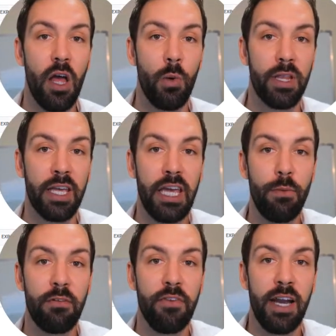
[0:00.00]
whether
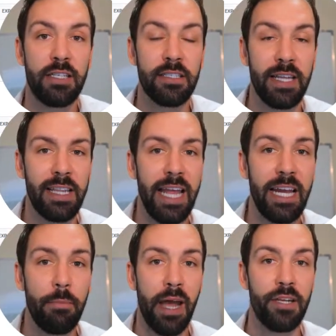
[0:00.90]
keyword phrases and
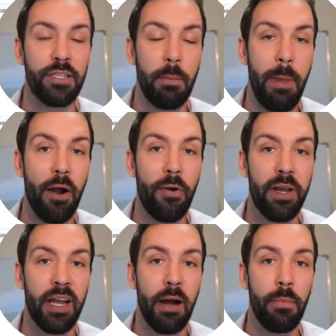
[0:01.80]
landing pages are
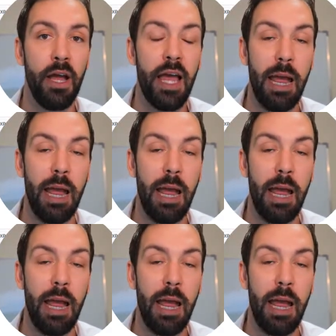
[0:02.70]
marrying up